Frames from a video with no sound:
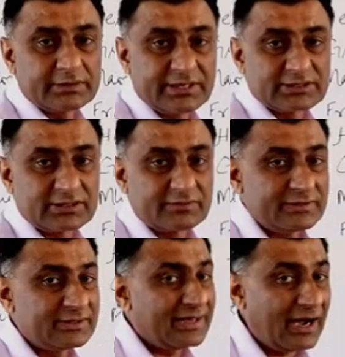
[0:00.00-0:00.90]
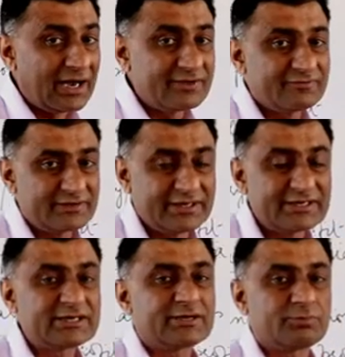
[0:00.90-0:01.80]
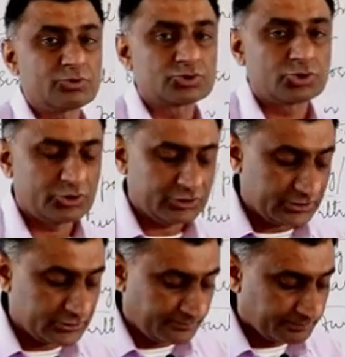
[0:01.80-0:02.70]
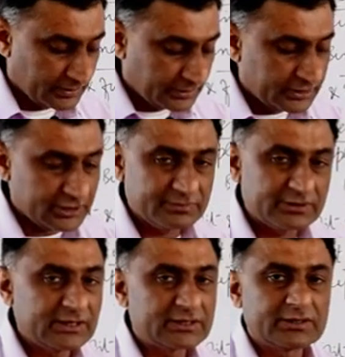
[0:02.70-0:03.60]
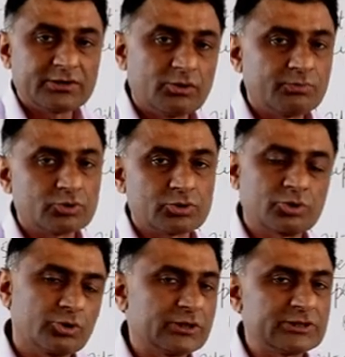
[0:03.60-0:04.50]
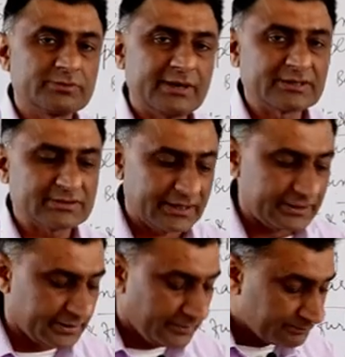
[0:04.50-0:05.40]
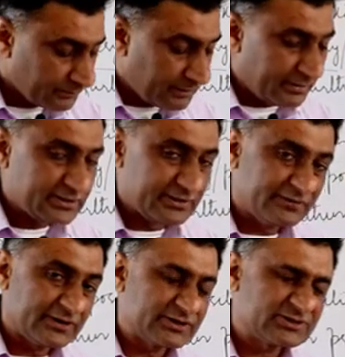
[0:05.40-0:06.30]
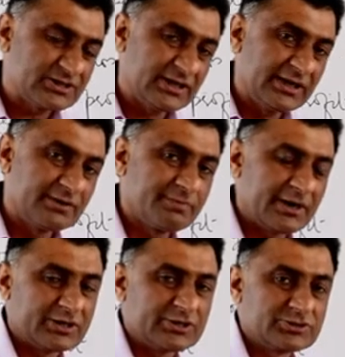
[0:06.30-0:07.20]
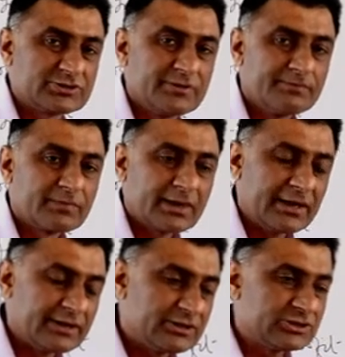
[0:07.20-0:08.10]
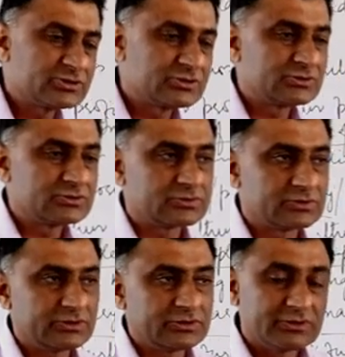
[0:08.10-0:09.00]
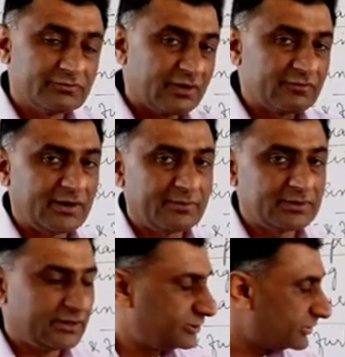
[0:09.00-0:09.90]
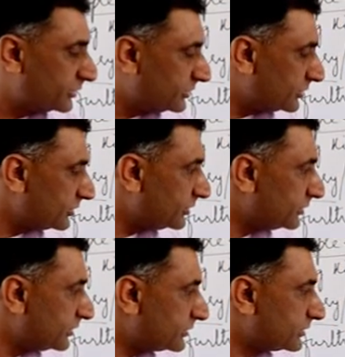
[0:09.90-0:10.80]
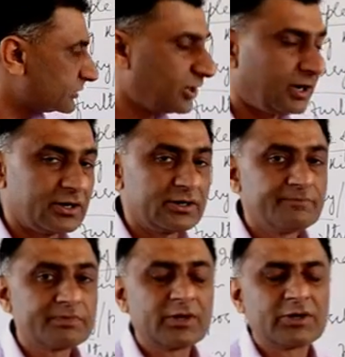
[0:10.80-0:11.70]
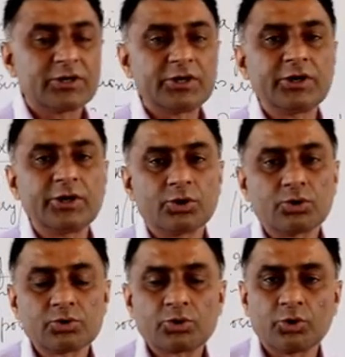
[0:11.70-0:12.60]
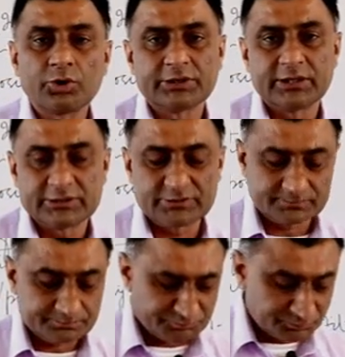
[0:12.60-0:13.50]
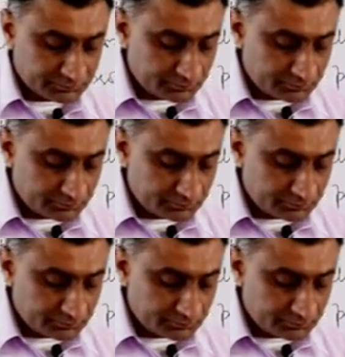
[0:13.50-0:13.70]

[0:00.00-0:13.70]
that's called with the hyphenated post-colonialism. It means that now colonialism has ended. But if it is still in practice, and this in one form or the other, this is called neo-colonialism.